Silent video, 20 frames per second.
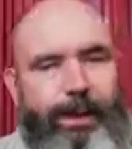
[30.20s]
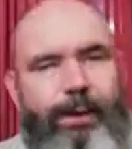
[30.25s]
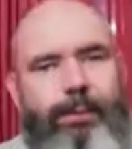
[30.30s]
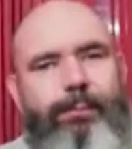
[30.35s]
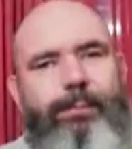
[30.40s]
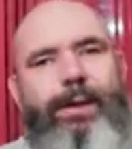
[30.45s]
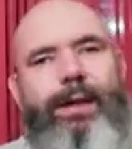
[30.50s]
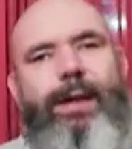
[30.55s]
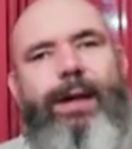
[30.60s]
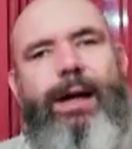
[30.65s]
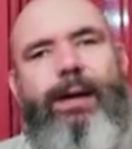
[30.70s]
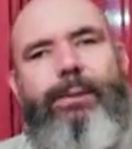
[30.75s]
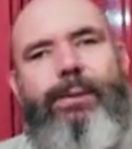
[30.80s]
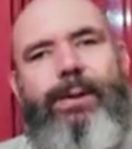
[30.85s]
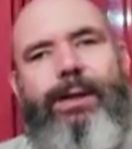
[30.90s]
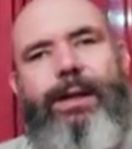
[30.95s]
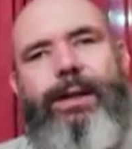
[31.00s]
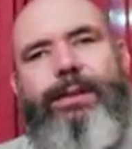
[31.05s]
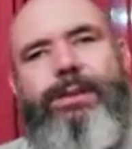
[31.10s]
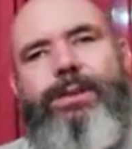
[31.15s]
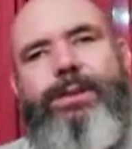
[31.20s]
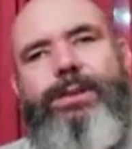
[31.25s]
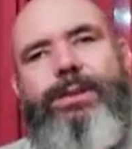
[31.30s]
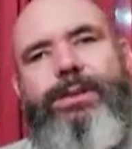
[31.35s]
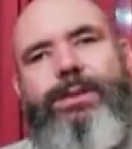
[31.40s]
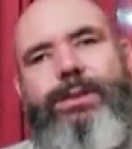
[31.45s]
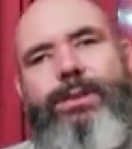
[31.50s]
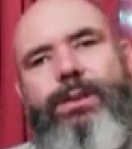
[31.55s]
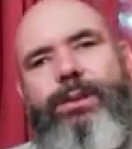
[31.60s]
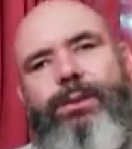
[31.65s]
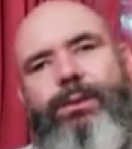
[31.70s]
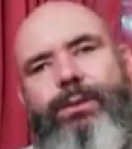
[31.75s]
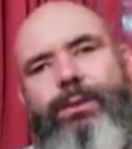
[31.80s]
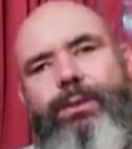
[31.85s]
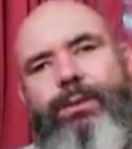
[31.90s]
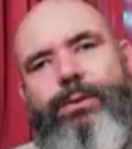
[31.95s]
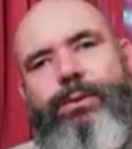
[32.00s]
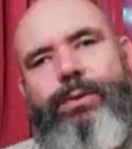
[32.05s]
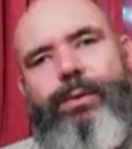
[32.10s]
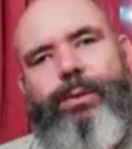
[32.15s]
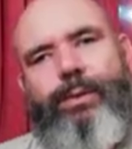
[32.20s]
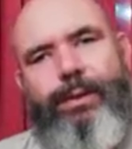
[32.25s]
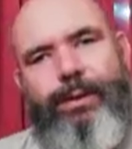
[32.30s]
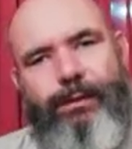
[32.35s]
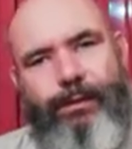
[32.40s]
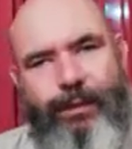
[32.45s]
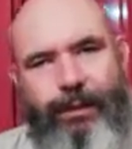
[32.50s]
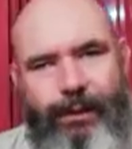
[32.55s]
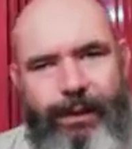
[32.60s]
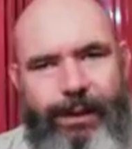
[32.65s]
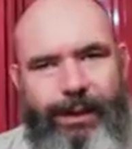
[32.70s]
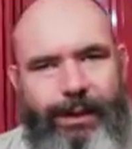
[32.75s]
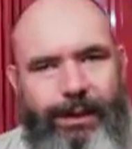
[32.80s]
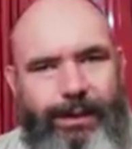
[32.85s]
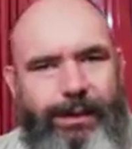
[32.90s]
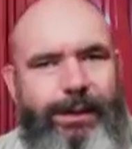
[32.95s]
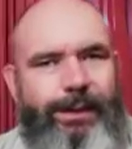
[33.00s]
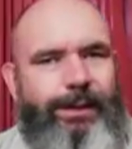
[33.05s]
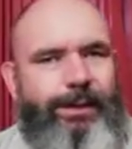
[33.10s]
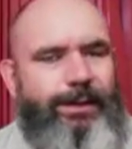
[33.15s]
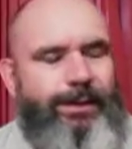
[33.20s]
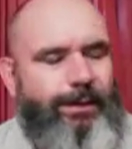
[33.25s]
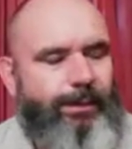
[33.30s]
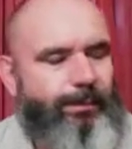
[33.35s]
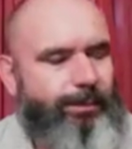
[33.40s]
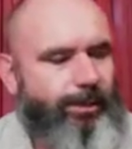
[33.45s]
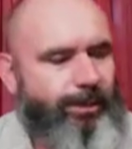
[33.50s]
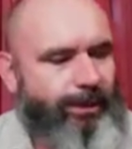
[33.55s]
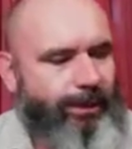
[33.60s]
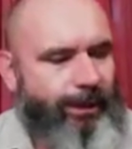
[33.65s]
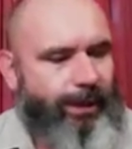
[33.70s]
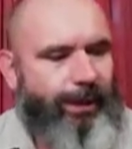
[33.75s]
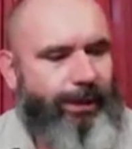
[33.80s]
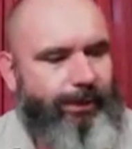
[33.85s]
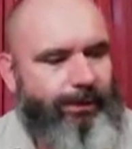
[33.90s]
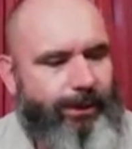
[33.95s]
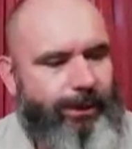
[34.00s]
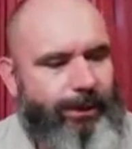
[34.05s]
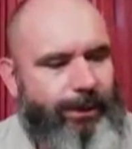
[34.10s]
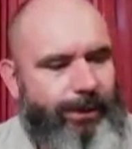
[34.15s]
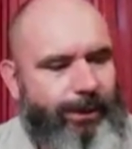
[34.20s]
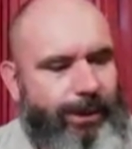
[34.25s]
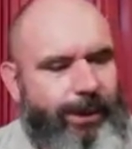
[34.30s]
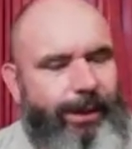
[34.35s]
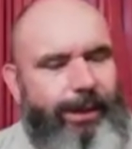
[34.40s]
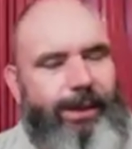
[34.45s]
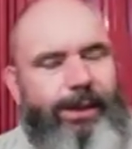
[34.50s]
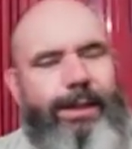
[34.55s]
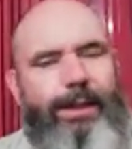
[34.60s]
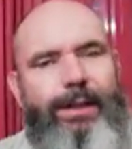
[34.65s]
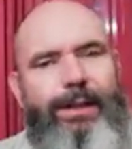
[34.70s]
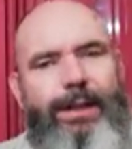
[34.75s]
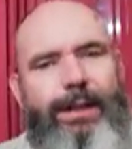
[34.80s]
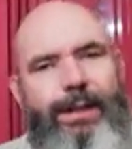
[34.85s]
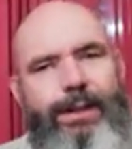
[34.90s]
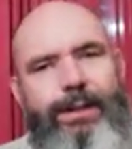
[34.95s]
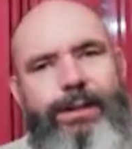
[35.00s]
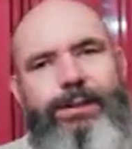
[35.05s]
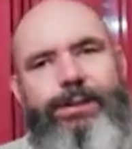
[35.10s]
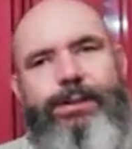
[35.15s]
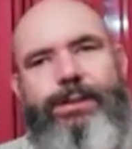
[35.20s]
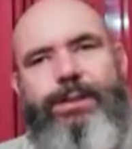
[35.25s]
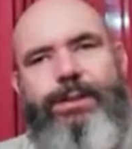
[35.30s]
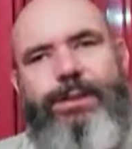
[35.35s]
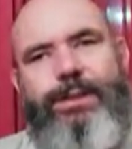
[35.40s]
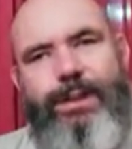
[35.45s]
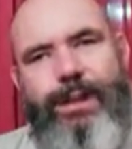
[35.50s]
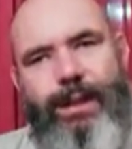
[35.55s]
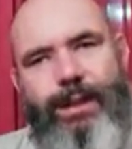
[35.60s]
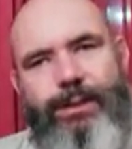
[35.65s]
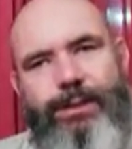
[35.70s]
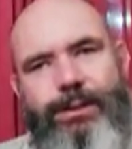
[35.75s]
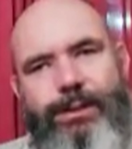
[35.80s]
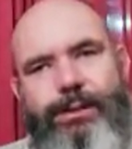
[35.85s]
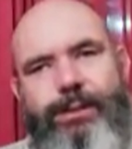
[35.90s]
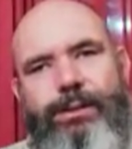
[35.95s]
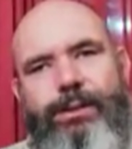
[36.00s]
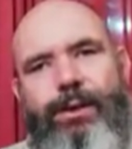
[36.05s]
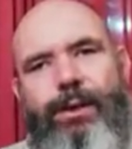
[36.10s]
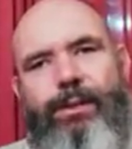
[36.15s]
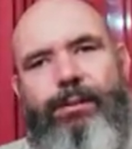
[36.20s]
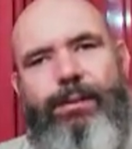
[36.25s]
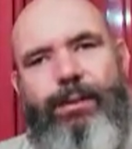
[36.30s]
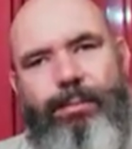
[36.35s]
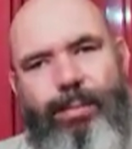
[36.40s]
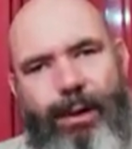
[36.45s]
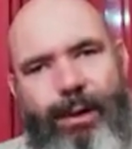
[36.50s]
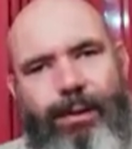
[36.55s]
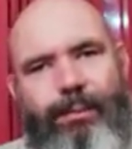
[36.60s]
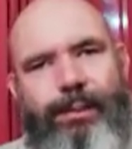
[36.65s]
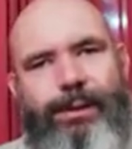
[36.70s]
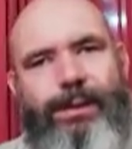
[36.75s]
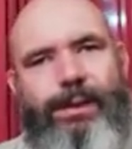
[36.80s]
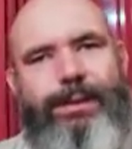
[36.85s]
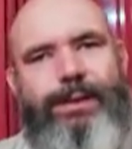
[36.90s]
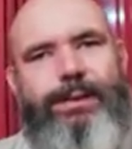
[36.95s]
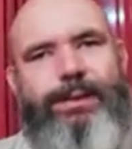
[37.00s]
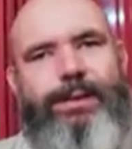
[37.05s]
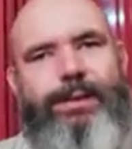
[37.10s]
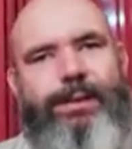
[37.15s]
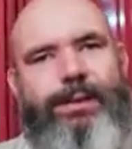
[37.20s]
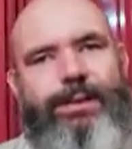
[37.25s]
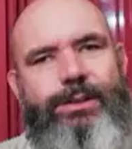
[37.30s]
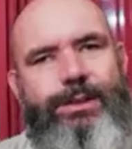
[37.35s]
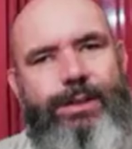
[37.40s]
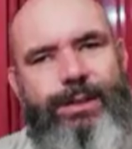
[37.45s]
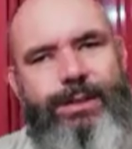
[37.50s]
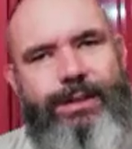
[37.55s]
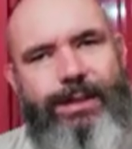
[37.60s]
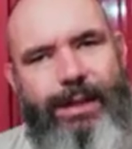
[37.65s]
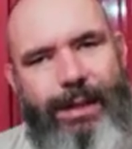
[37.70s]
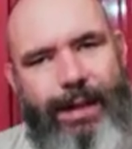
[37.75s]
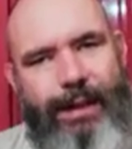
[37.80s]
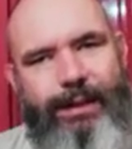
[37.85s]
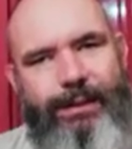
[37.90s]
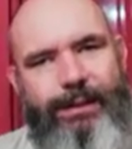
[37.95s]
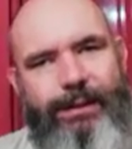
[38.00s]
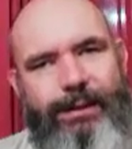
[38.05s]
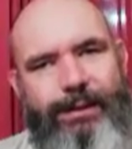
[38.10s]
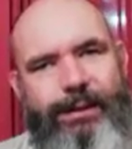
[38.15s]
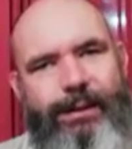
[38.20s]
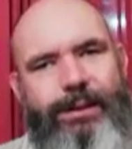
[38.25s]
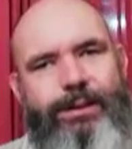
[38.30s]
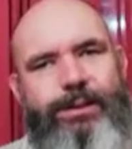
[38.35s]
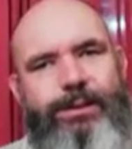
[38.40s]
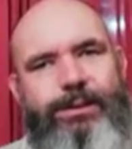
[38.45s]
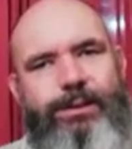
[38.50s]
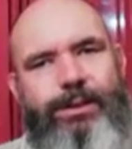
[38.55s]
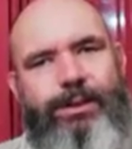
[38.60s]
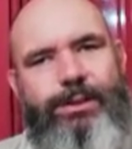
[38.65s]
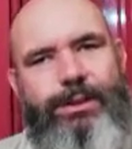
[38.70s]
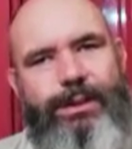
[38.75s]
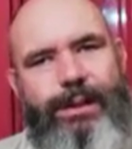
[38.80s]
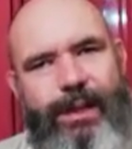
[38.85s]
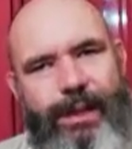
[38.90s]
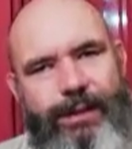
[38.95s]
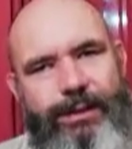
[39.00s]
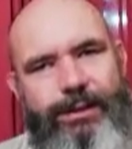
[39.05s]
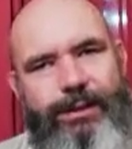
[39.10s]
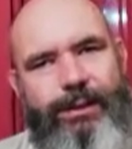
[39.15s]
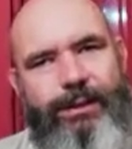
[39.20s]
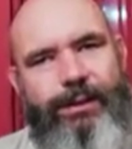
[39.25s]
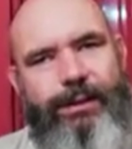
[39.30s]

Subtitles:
But I would like to just start off with a very clear and simple statement that any translation of the Bible is just that. It's a translation.